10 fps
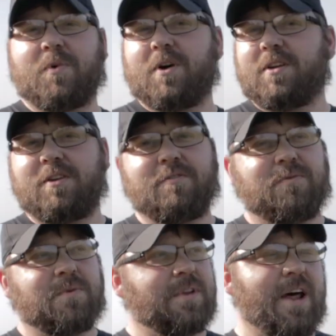what you
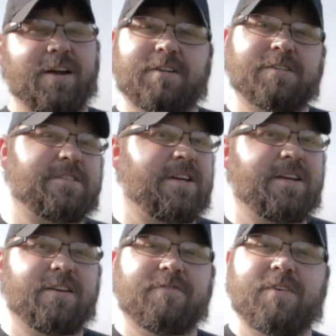would like to see
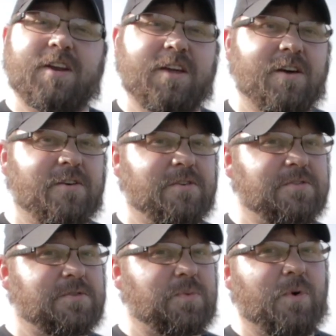in
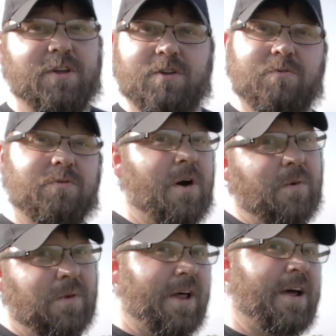videos, what you
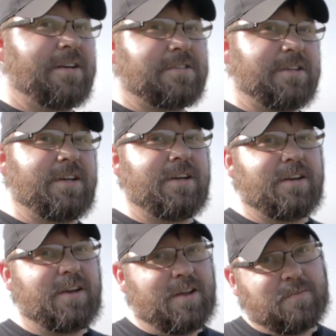don't like
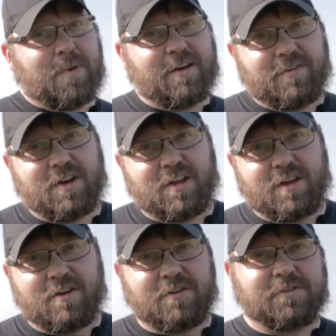seeing in my
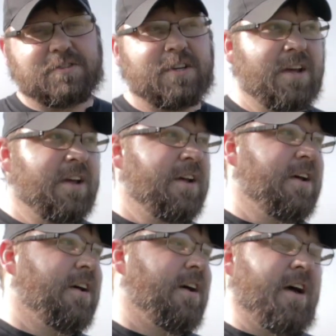videos,
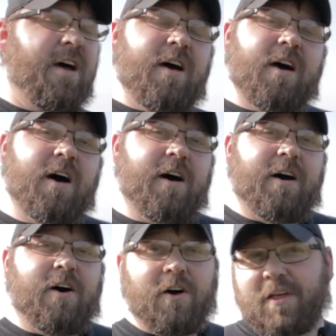
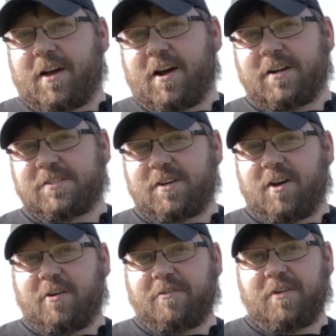all that kind of stuff.